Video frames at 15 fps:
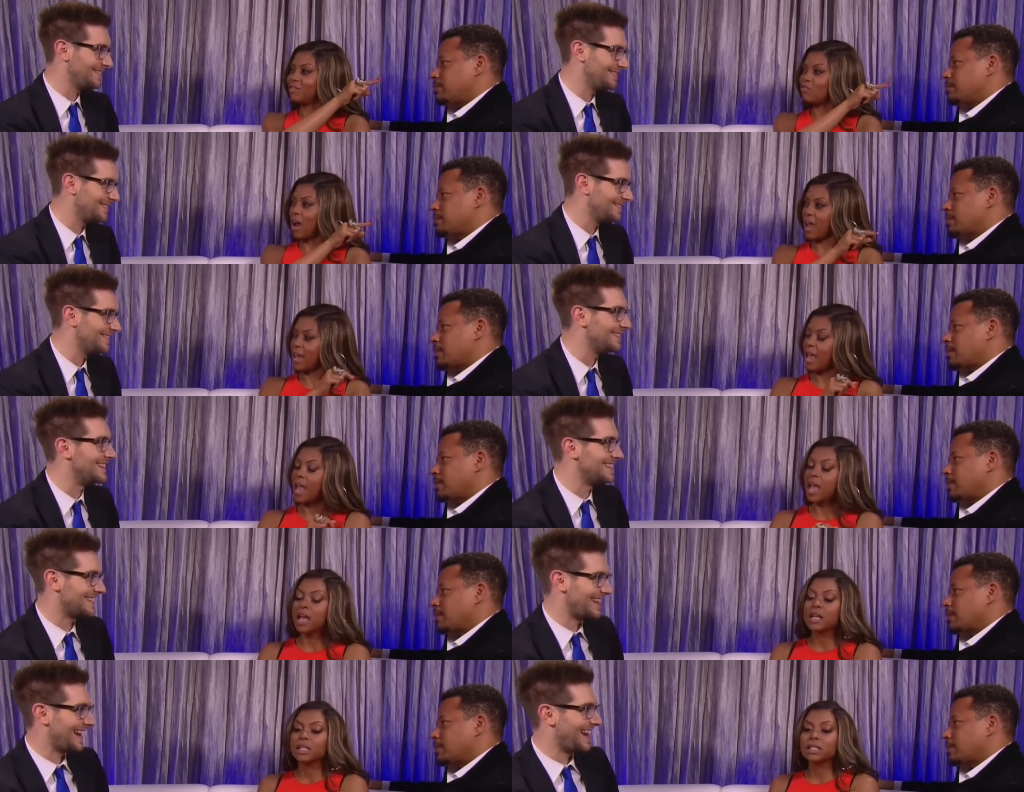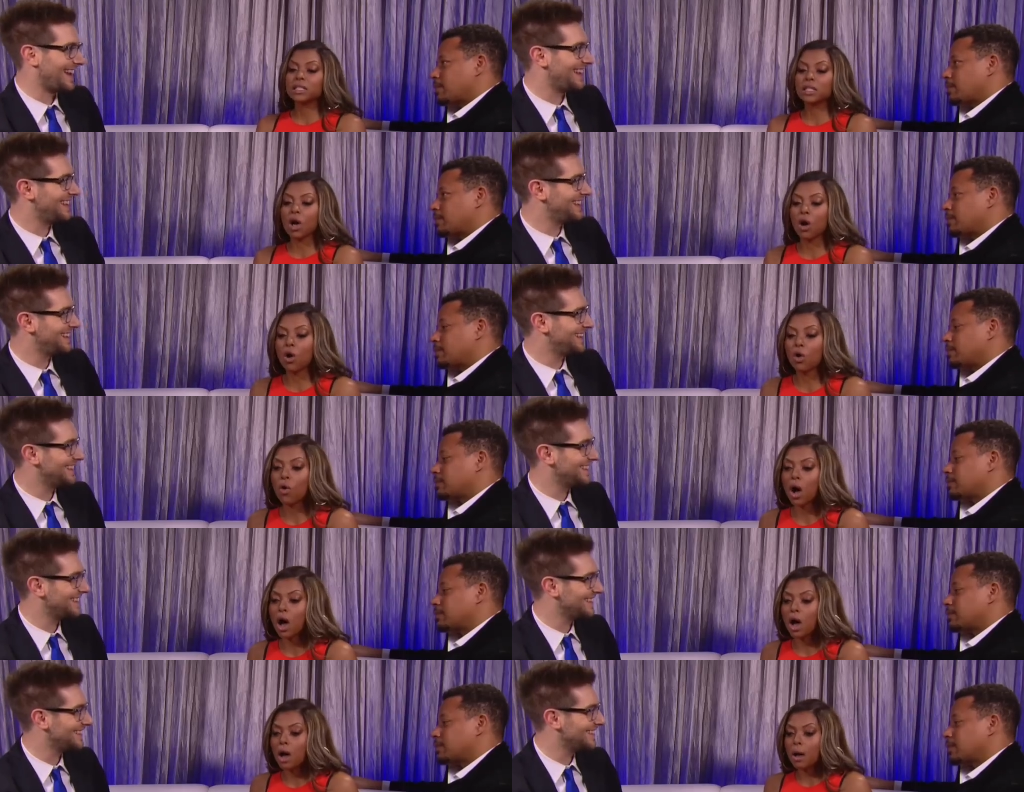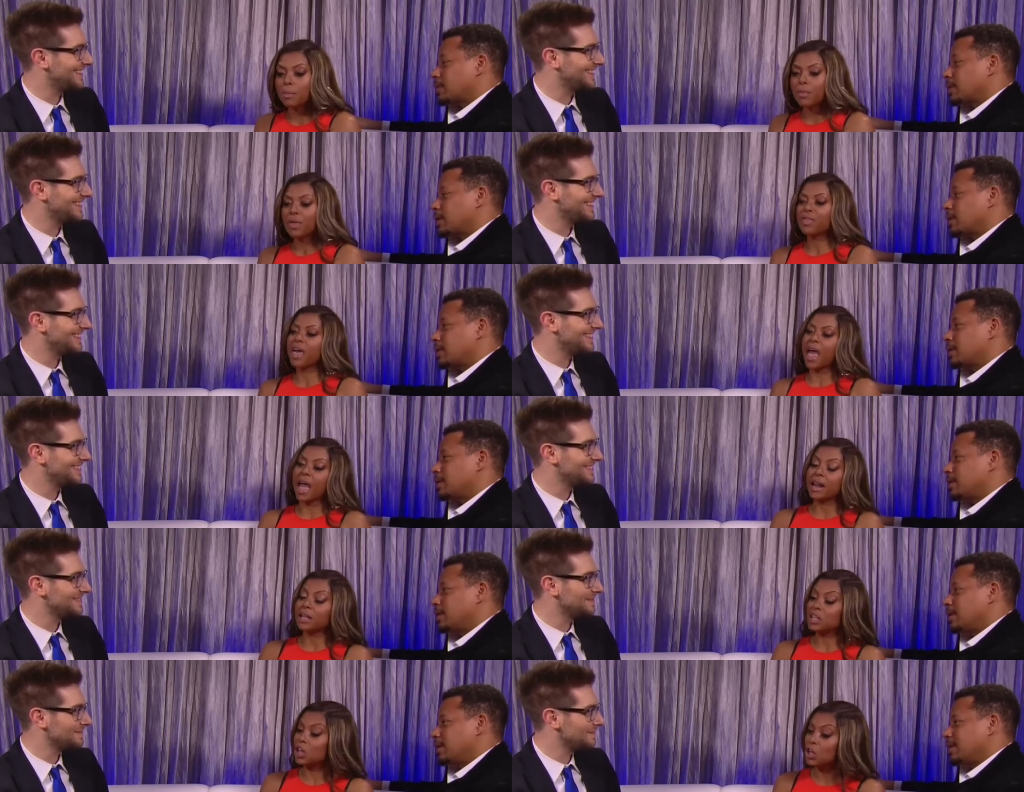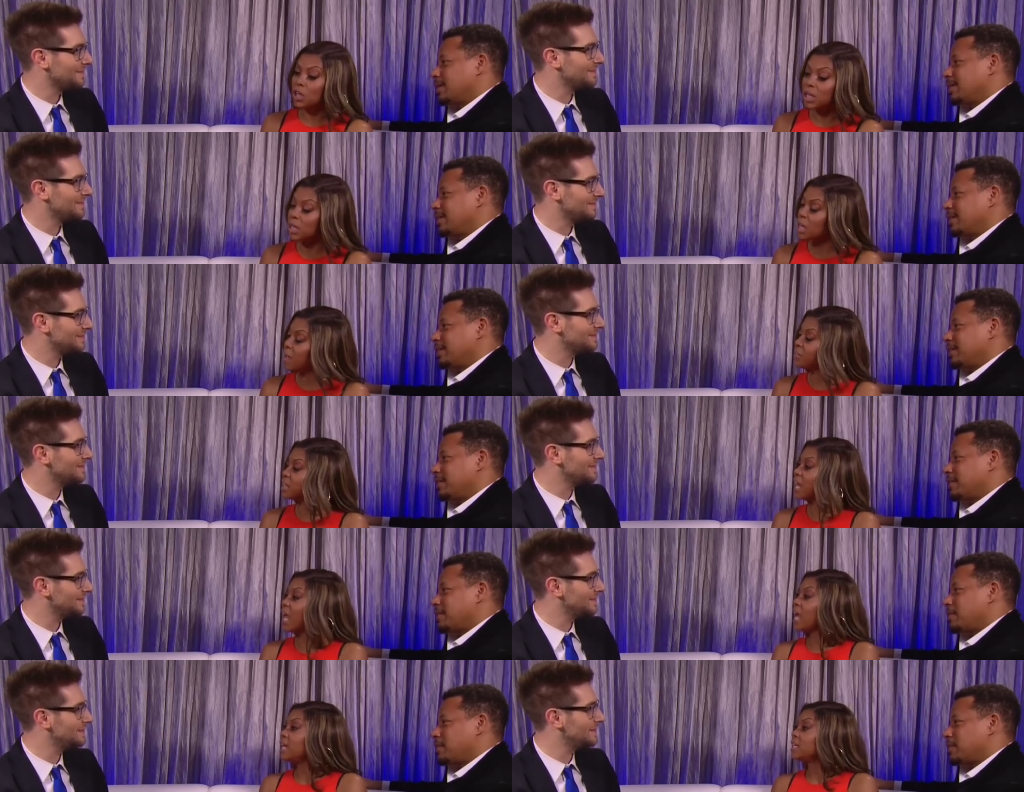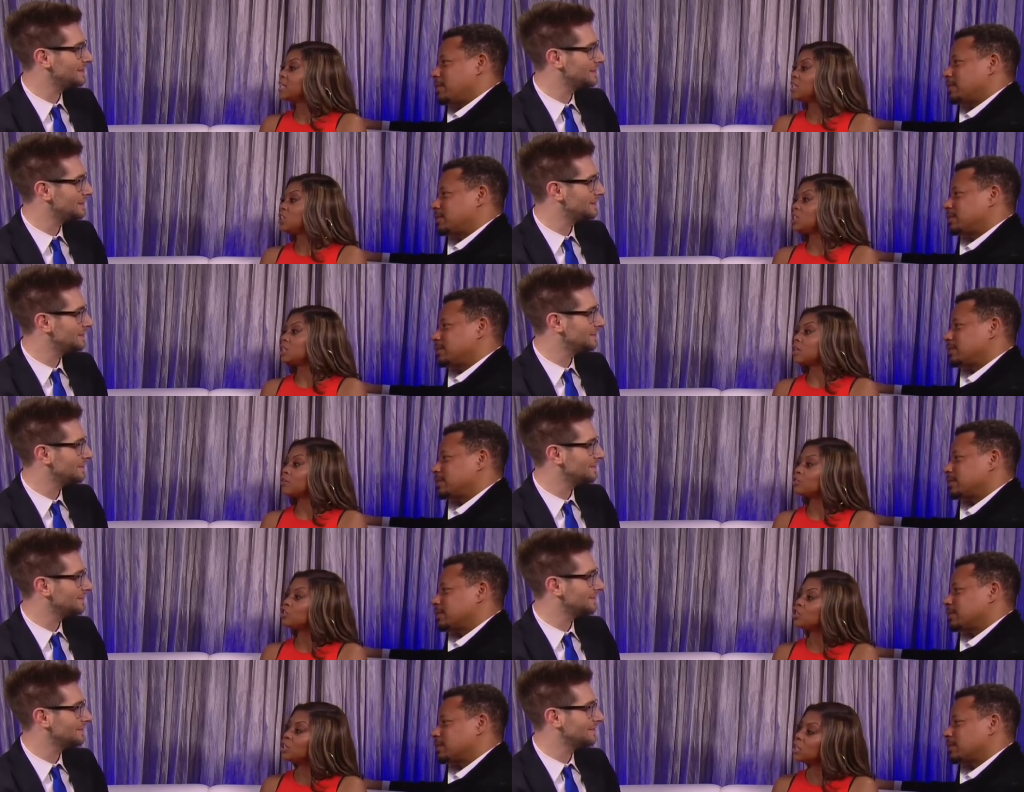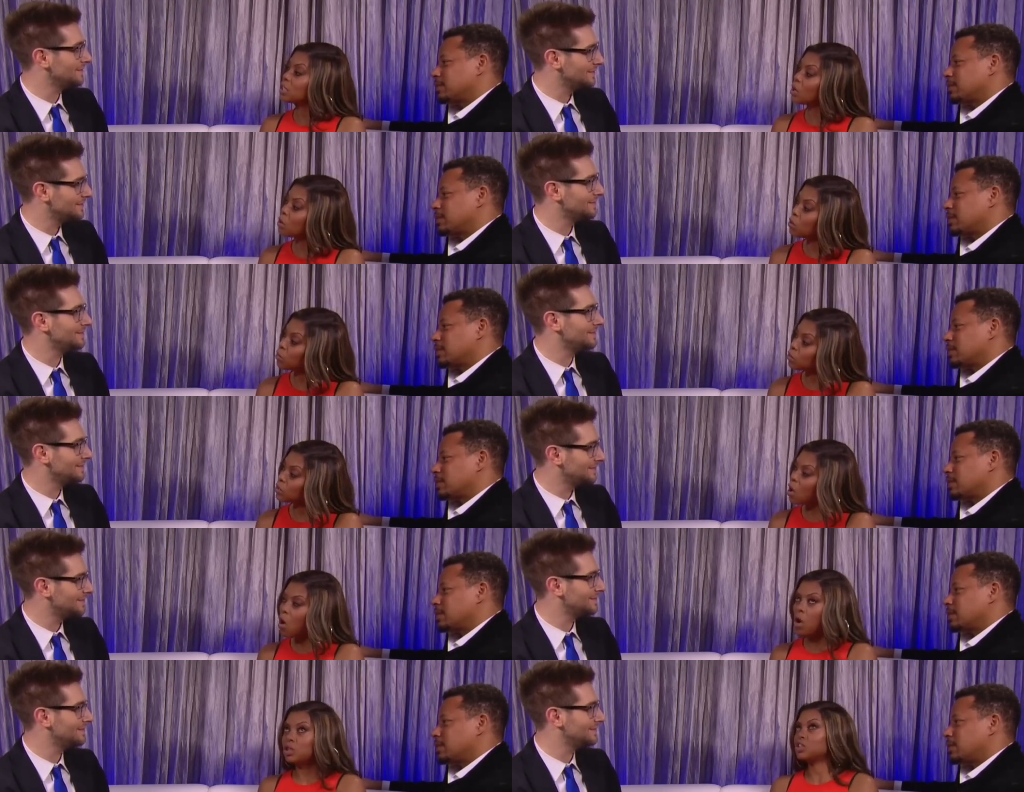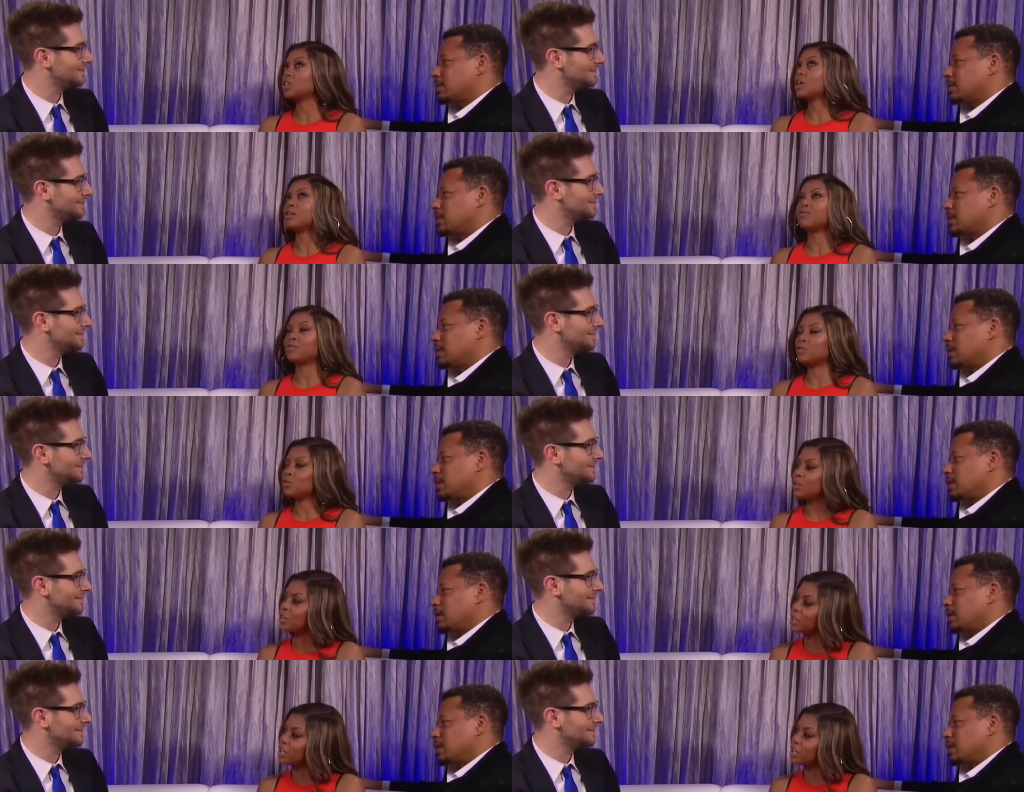Speaker 1: right? So um, that Cookie loves candy. She loves Cheetos. All junk food